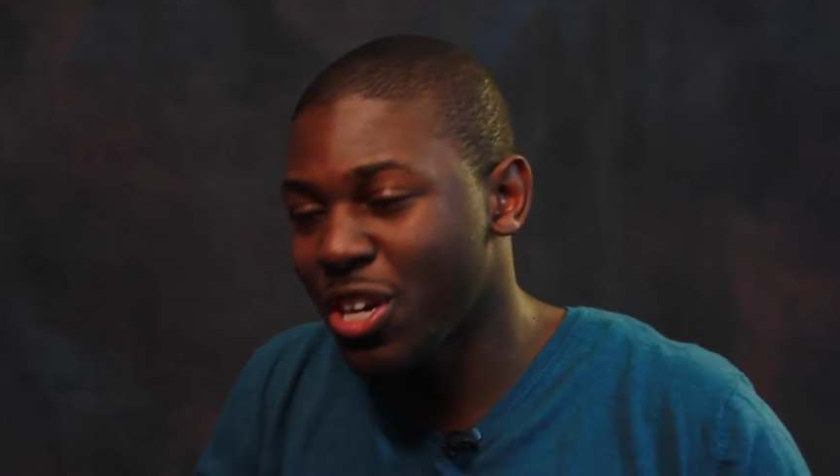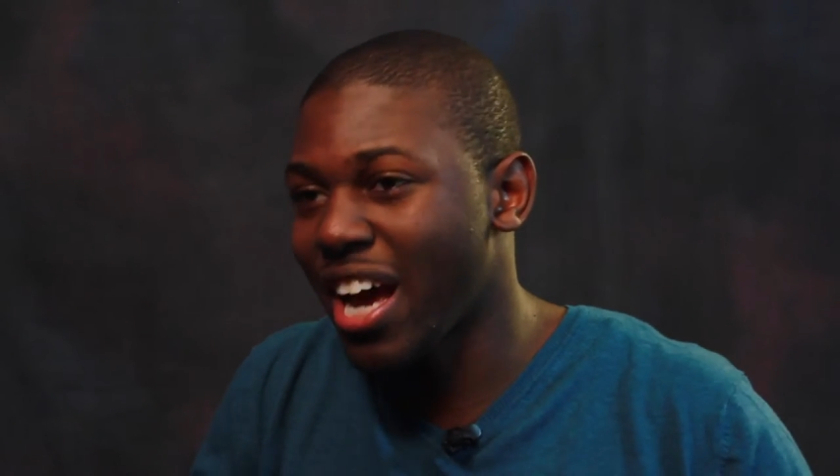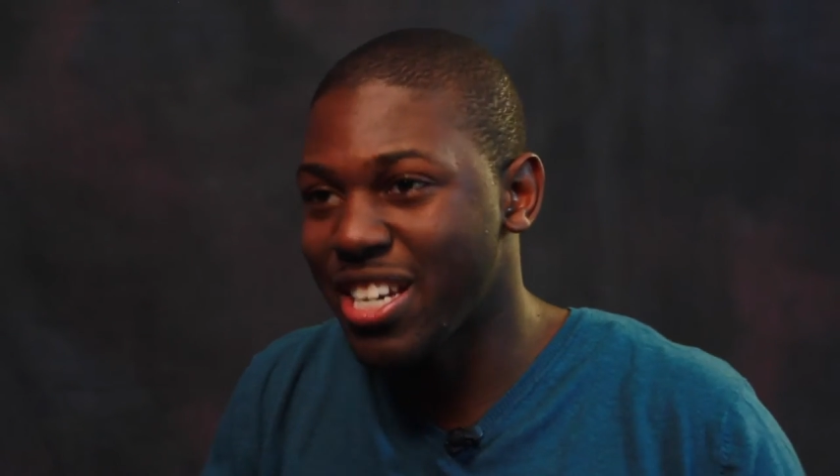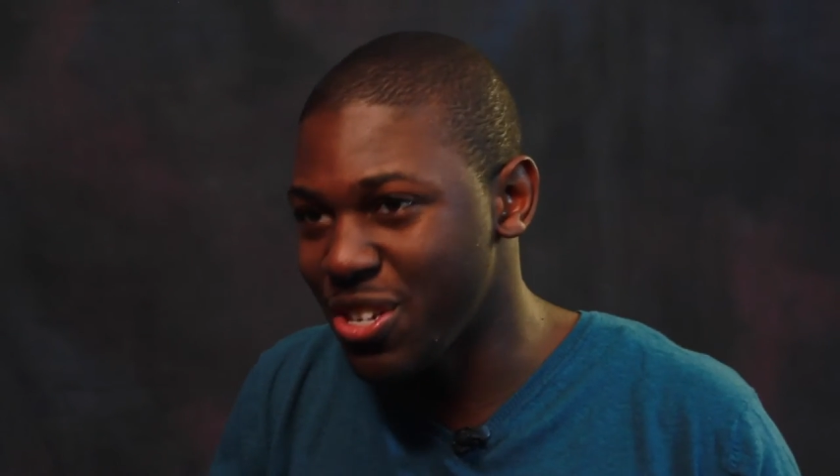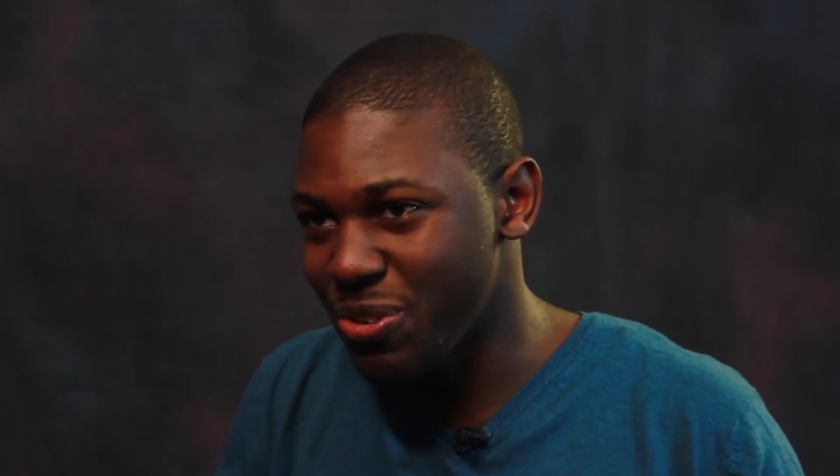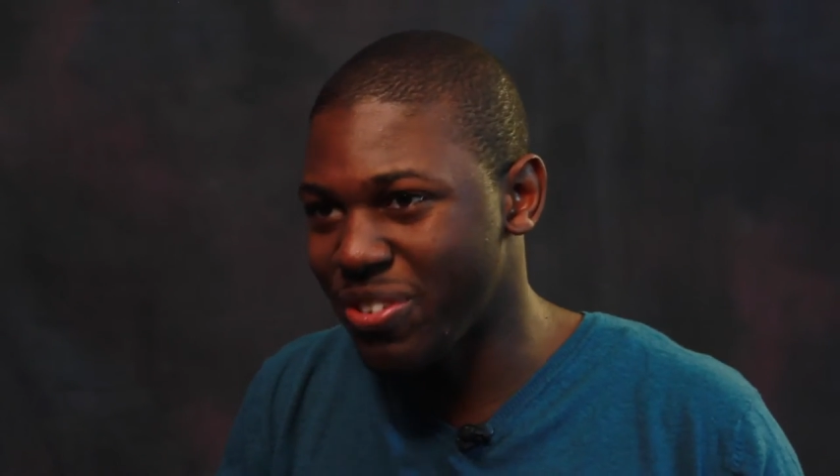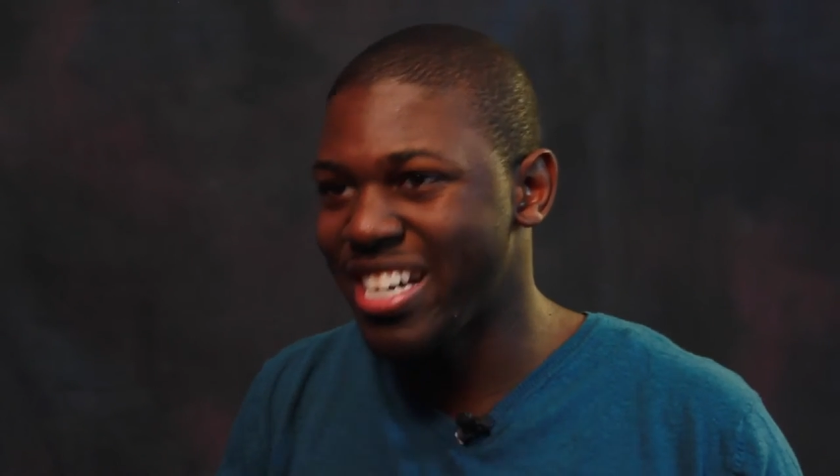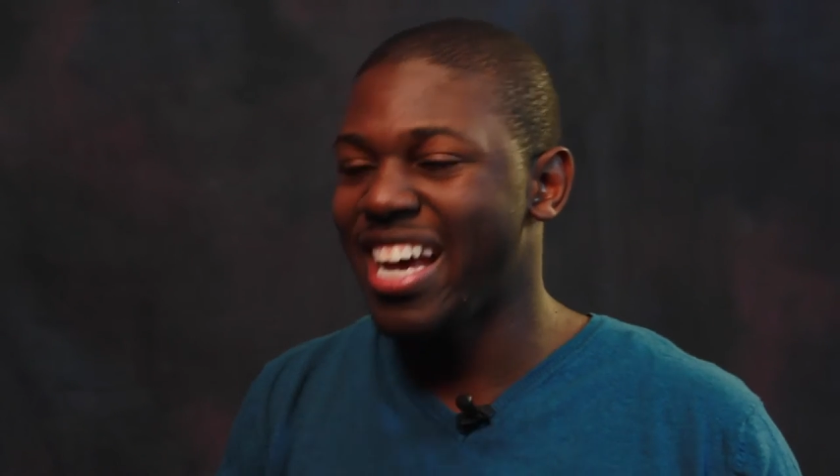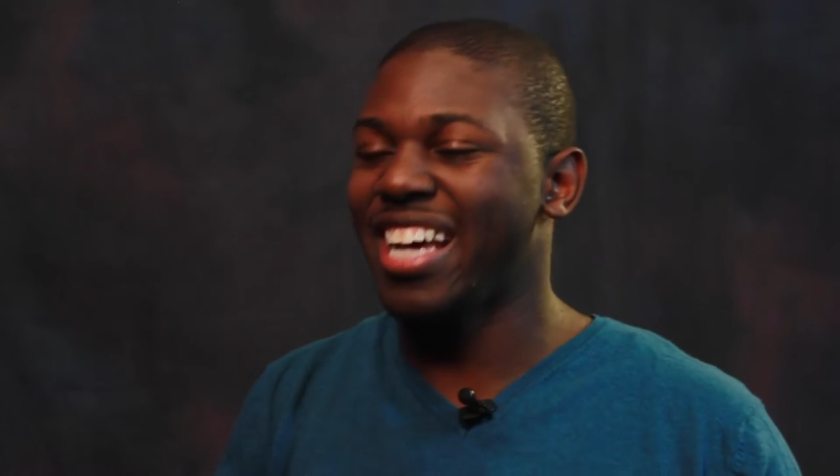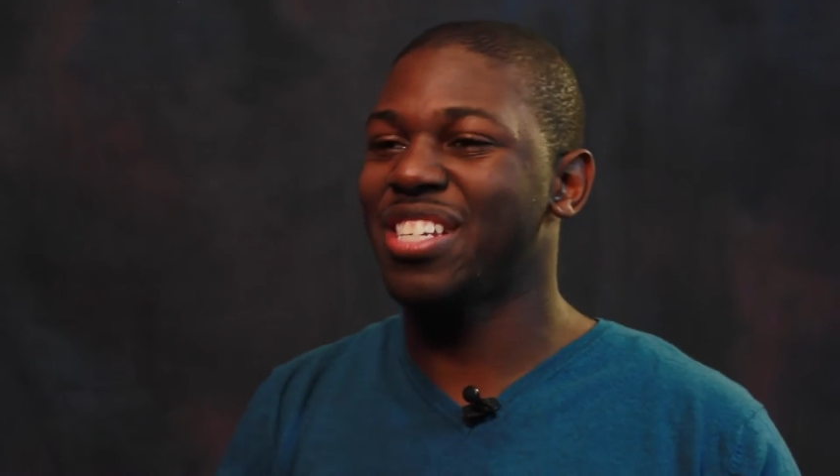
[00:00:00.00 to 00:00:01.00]
could I do?
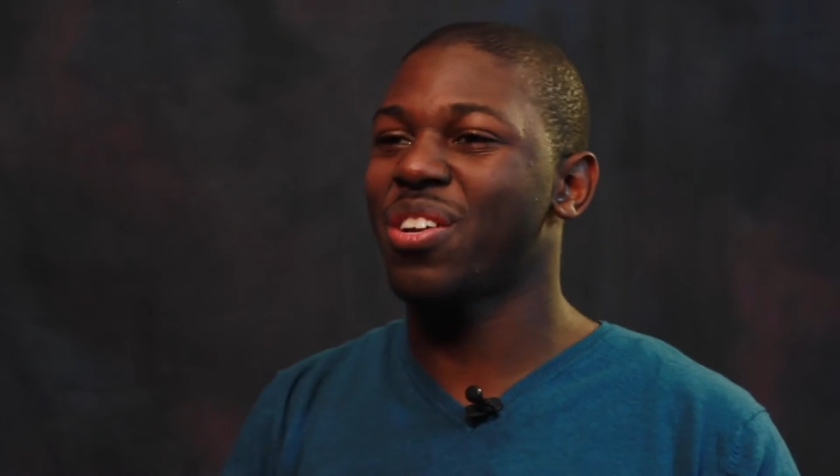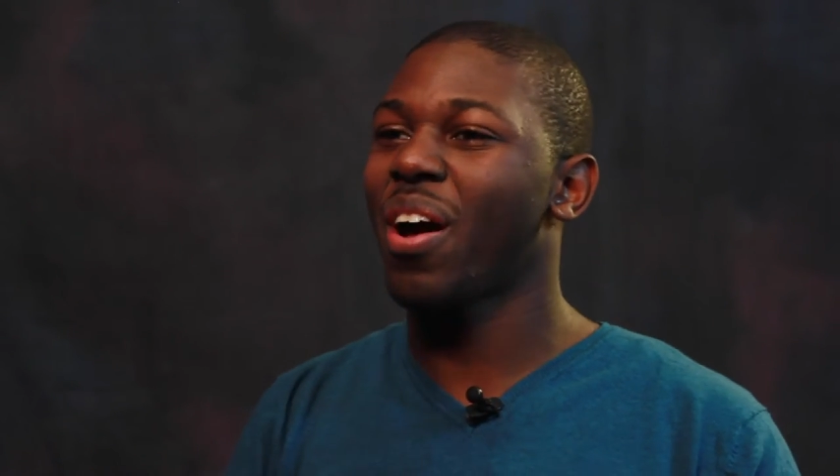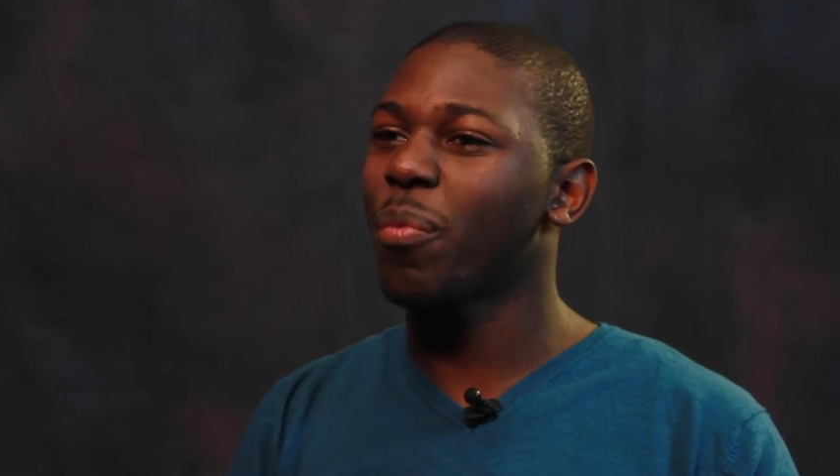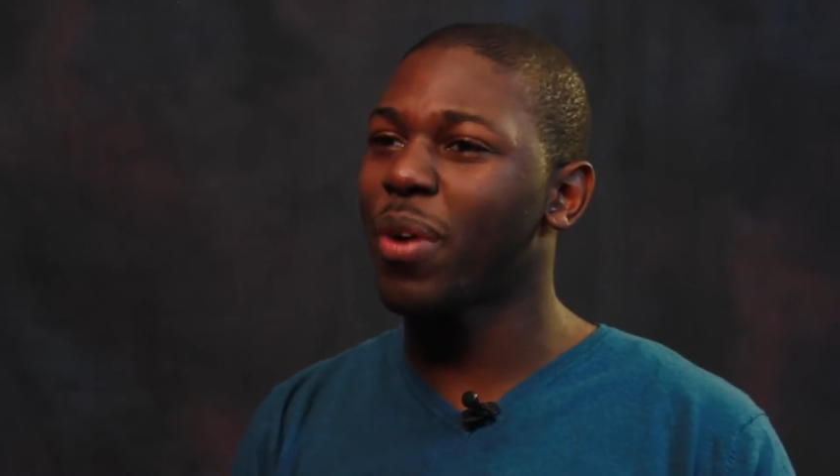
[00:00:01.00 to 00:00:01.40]
And so I